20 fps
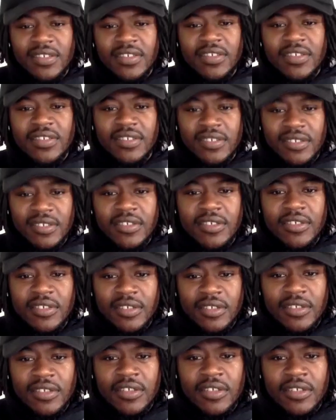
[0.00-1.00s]
we
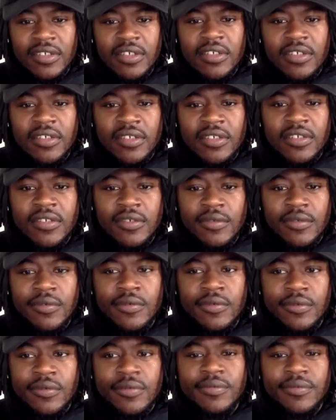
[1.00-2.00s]
can talk
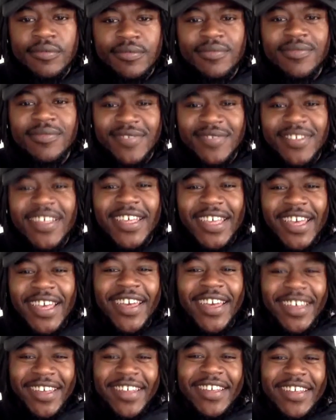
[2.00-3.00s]
for a while.
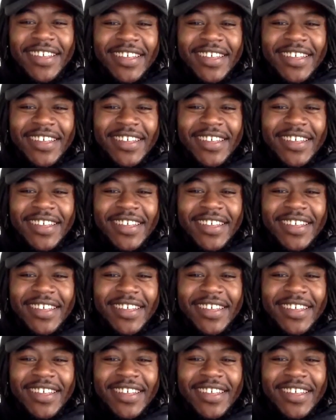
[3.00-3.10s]
And